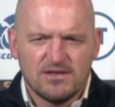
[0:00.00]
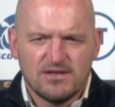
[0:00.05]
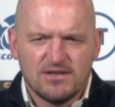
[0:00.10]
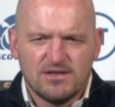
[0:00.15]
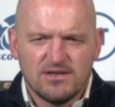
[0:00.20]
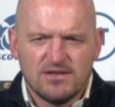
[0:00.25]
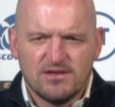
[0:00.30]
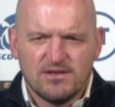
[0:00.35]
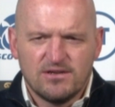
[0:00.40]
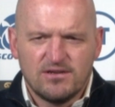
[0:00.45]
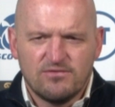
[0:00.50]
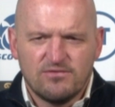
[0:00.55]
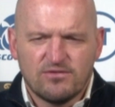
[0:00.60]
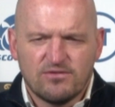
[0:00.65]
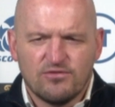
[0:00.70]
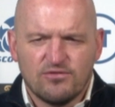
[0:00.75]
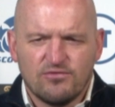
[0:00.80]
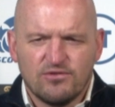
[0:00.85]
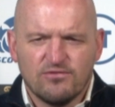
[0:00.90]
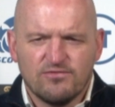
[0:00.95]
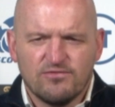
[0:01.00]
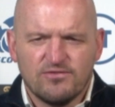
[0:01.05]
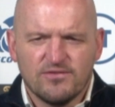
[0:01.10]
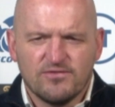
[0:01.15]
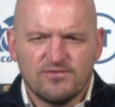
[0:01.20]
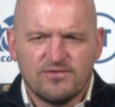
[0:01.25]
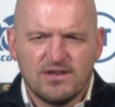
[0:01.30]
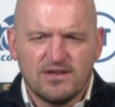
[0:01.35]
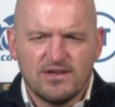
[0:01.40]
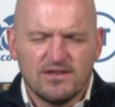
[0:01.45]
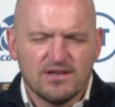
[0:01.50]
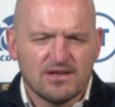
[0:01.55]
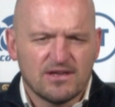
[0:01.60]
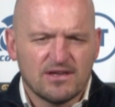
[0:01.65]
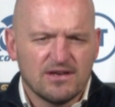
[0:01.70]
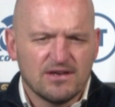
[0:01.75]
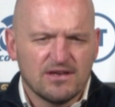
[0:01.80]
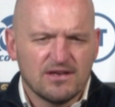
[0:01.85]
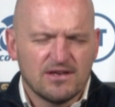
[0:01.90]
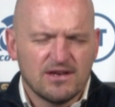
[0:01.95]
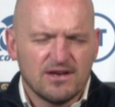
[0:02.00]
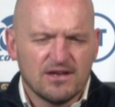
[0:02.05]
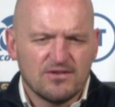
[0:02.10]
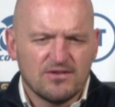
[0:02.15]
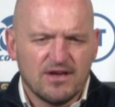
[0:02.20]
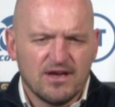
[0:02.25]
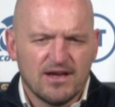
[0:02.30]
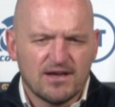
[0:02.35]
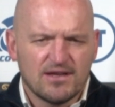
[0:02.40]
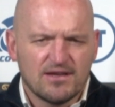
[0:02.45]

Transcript: you've got a real 15 that can, can attack.